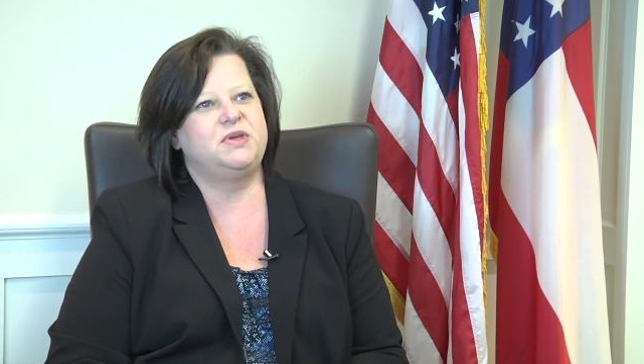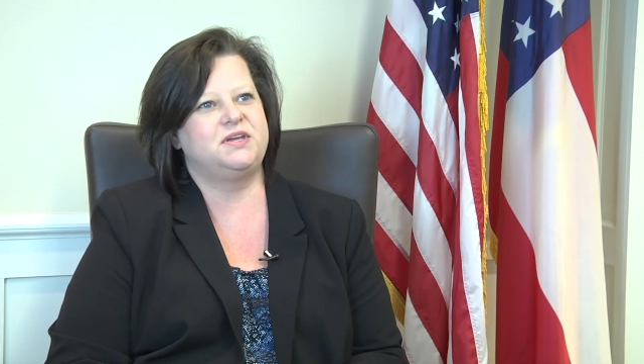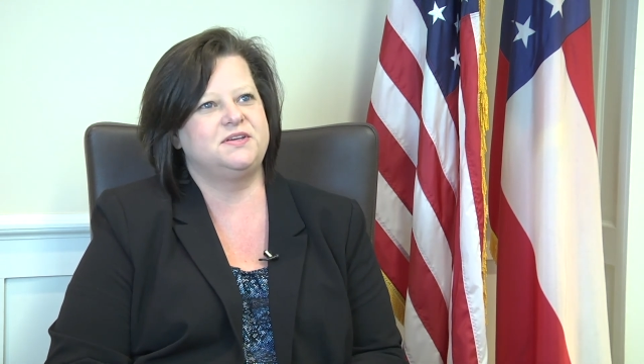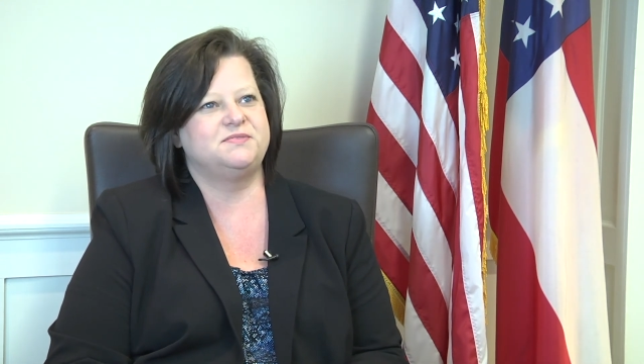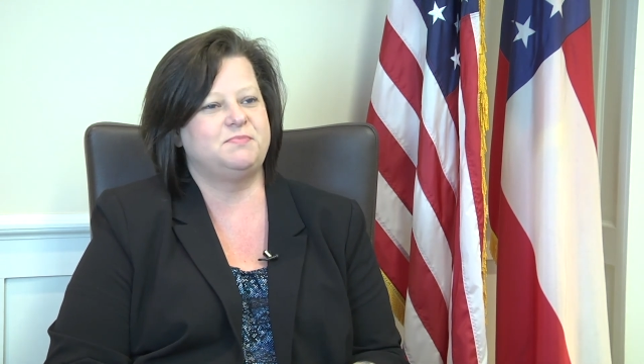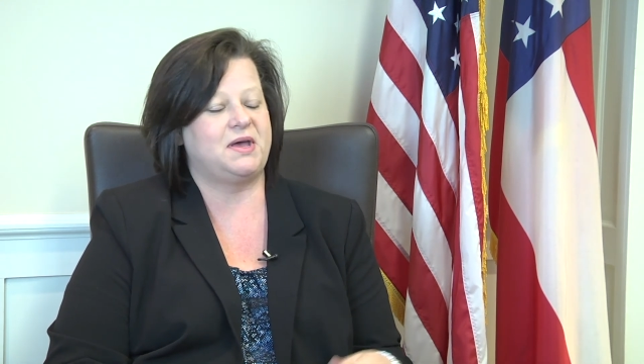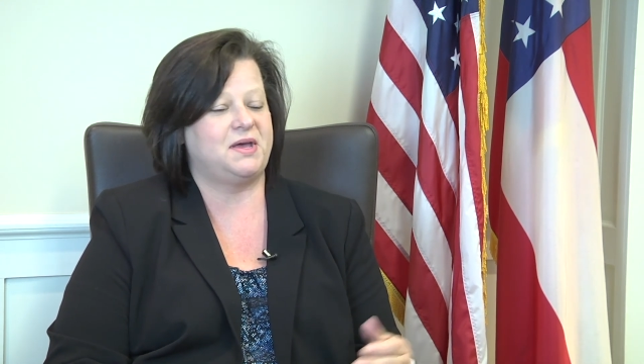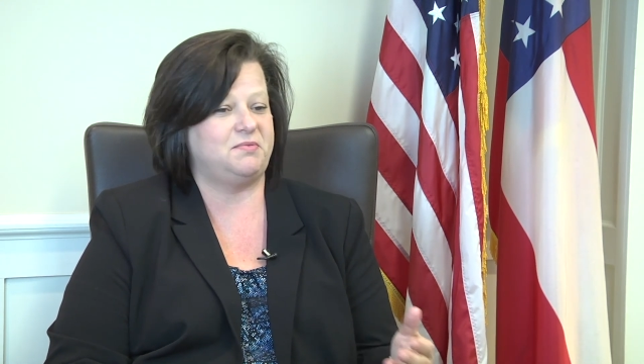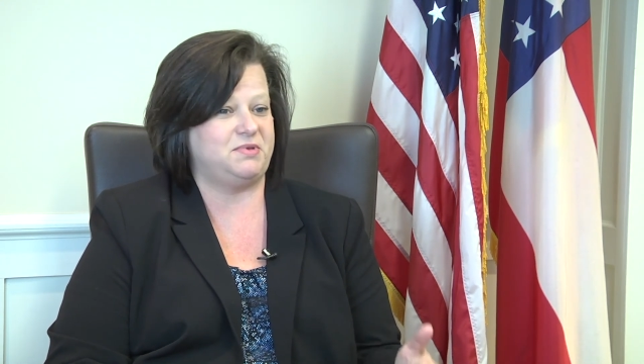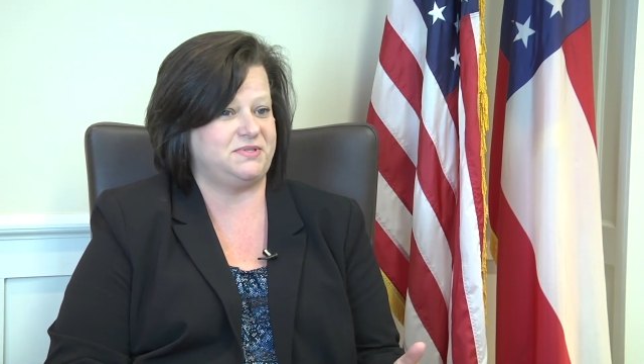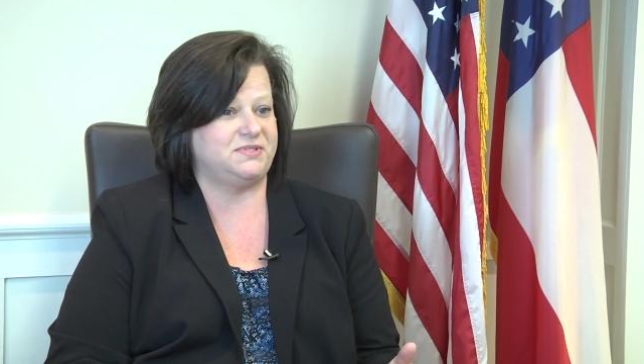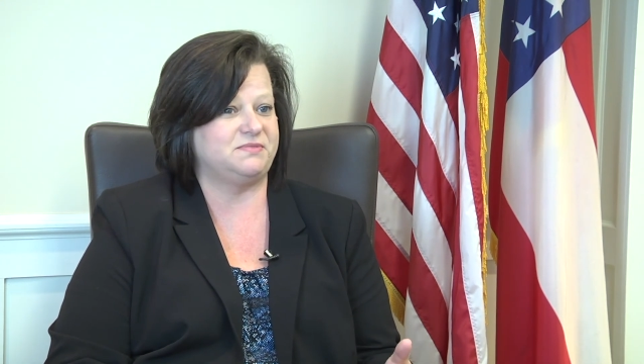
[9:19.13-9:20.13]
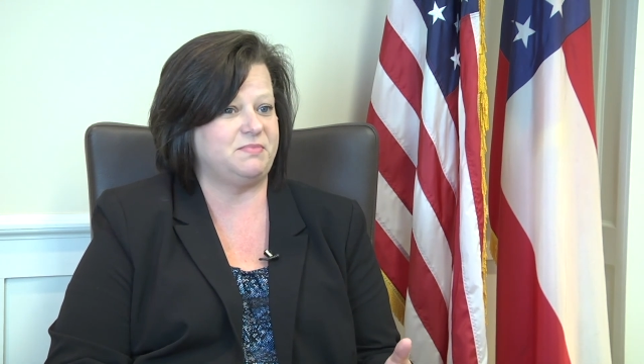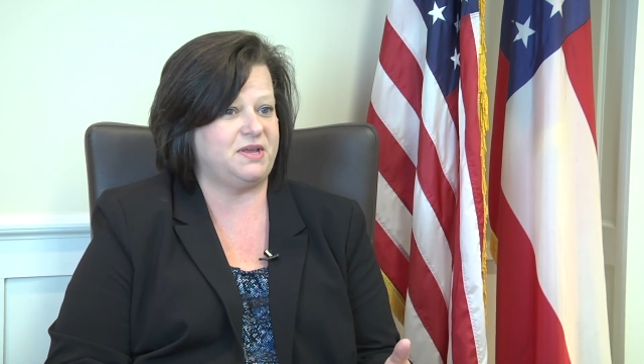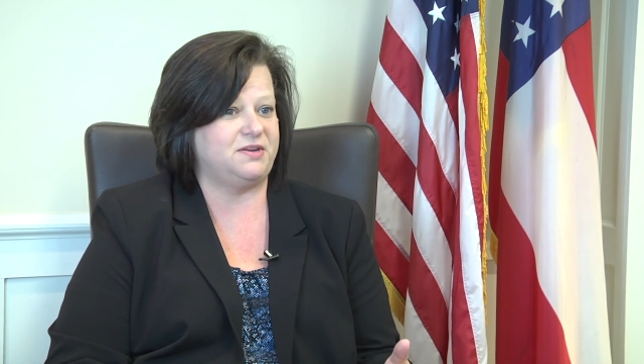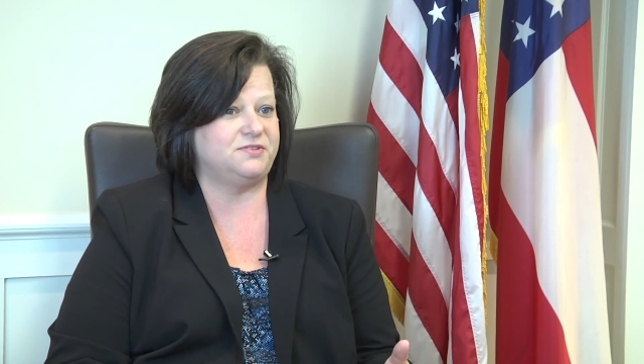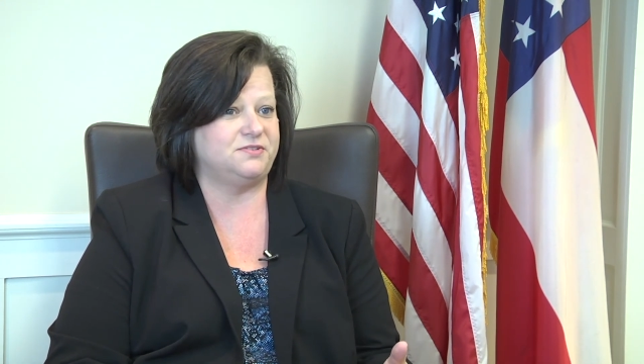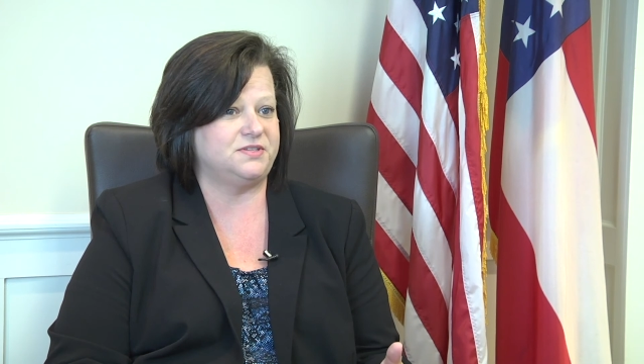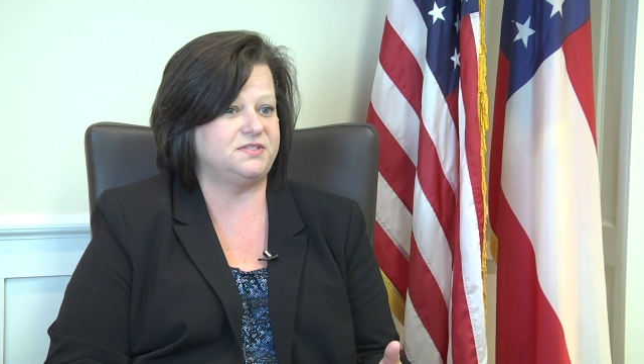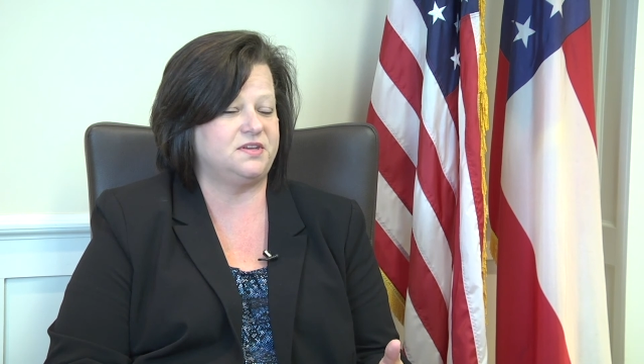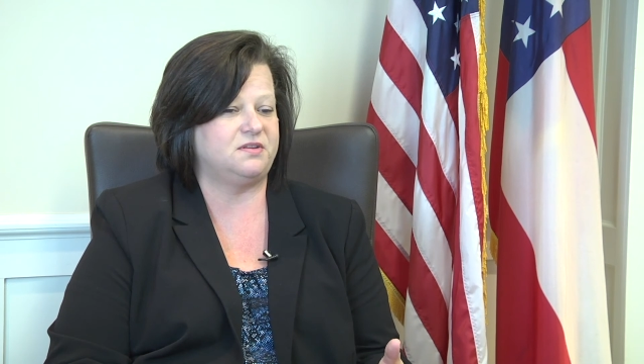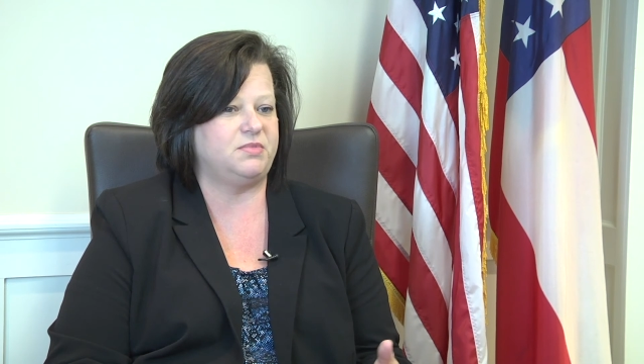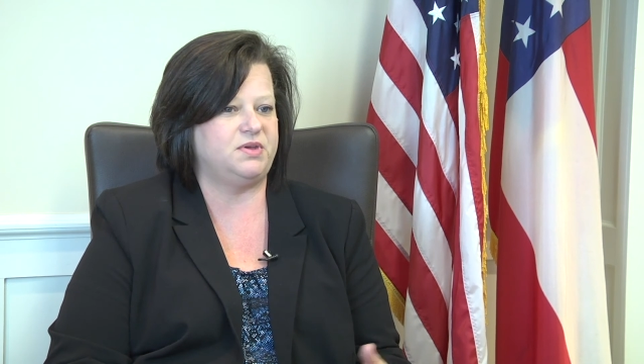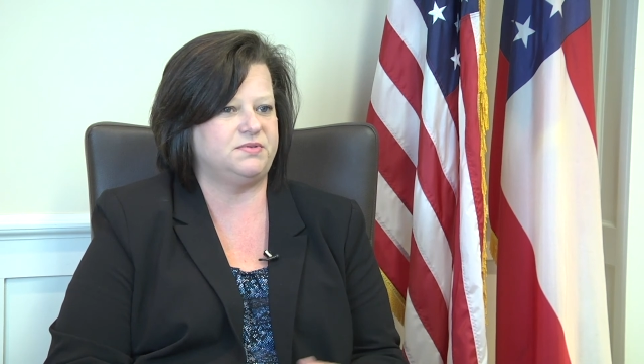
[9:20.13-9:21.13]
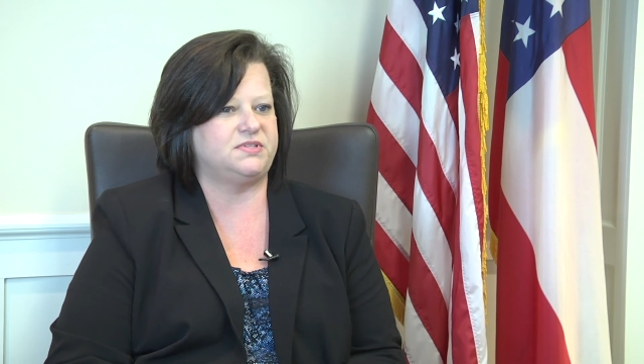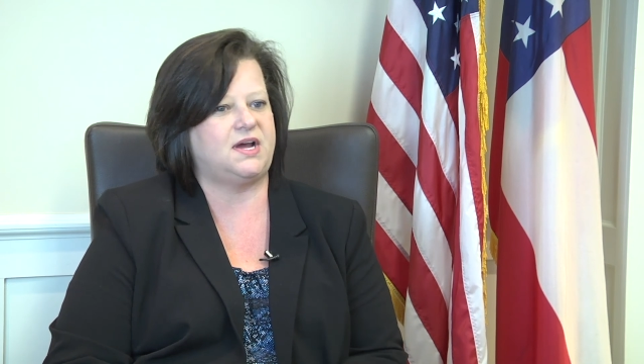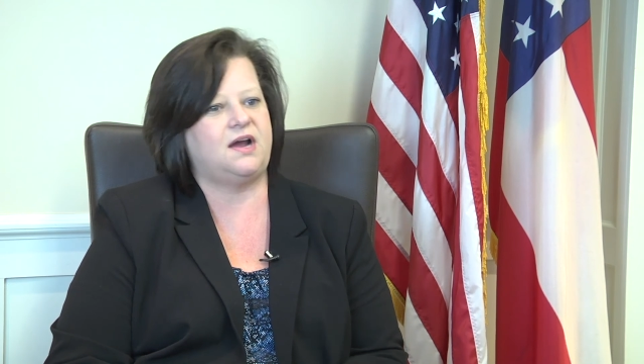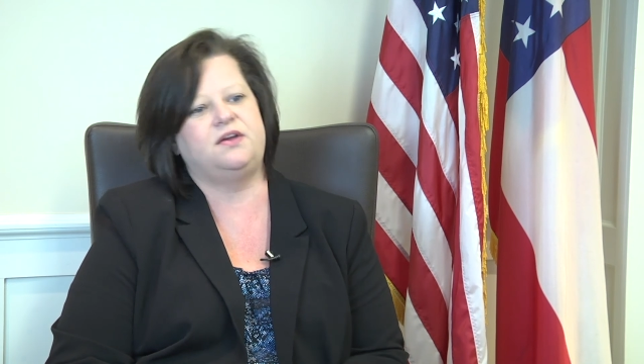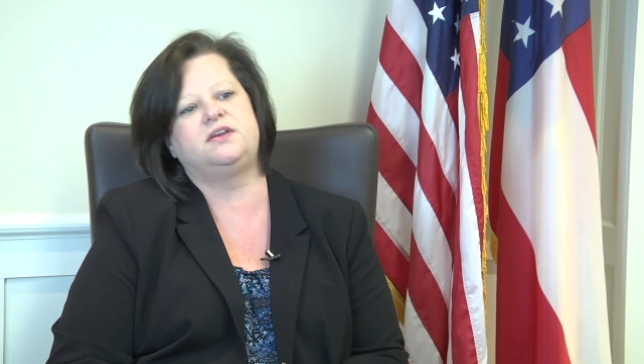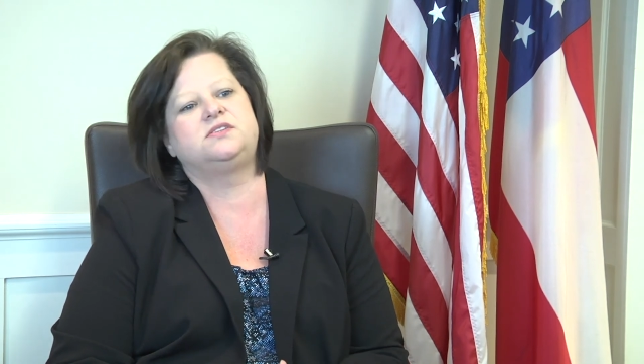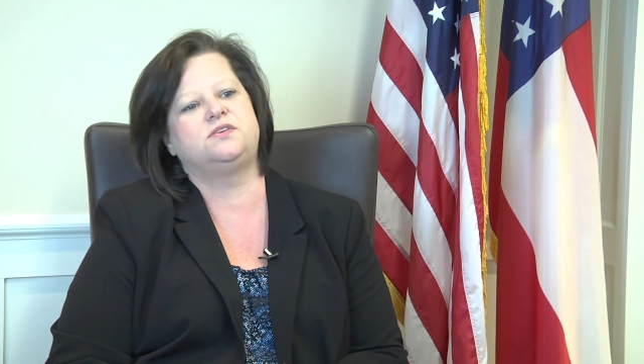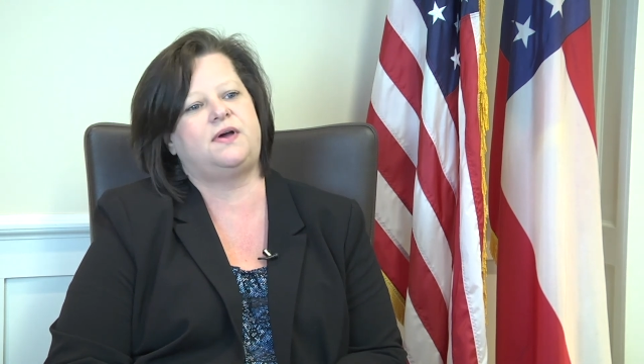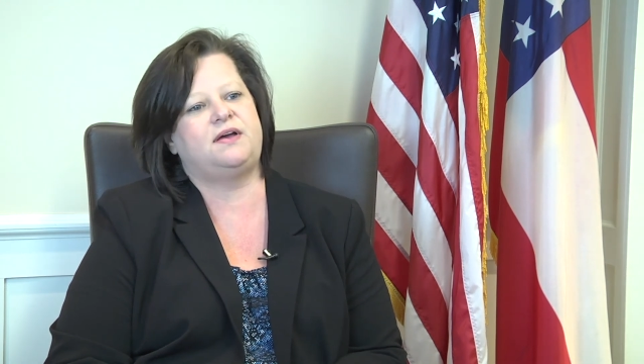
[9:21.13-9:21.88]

because my business manager is going to be retiring.